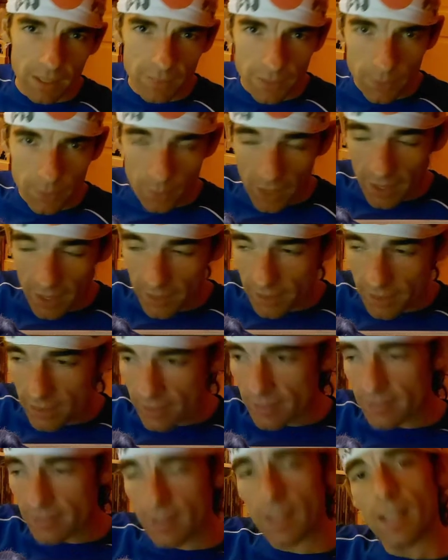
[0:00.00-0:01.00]
runners,
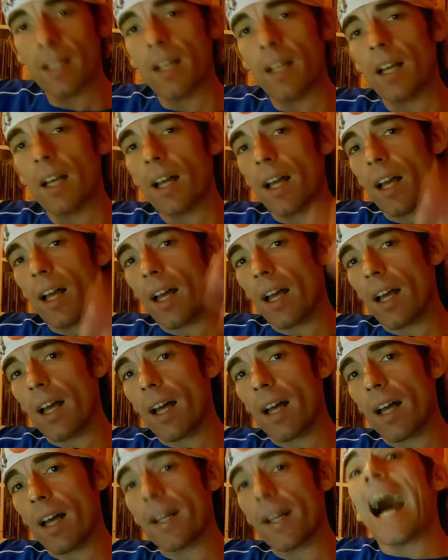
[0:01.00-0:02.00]

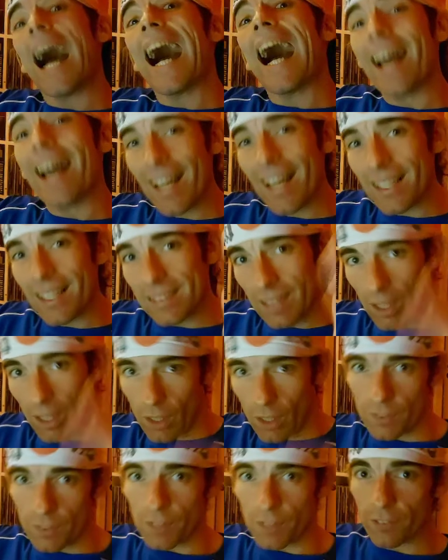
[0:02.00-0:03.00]
and ahead of
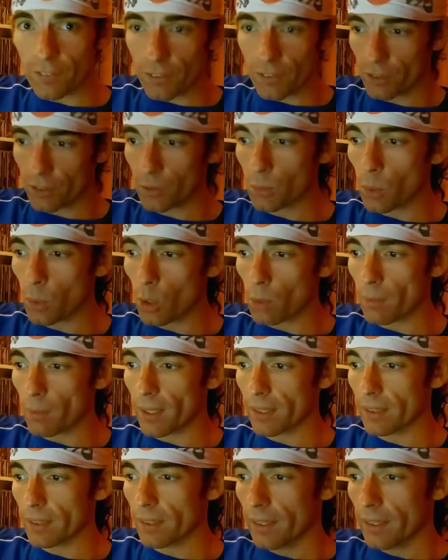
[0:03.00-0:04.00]
the first
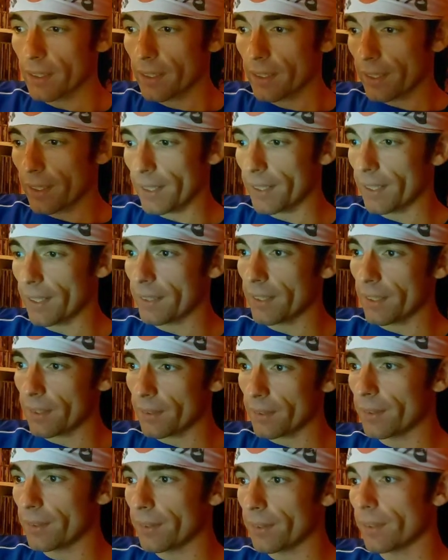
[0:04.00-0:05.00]
woman, a Kenyan
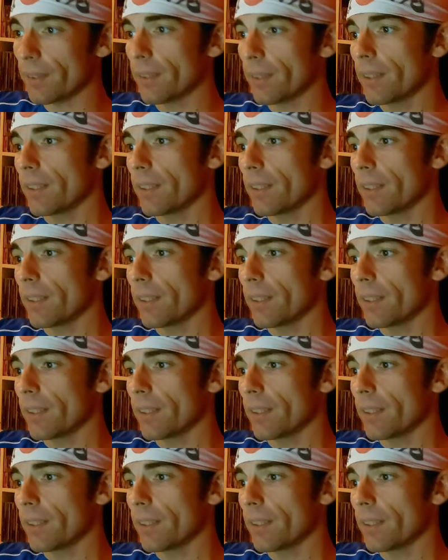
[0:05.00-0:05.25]
girl,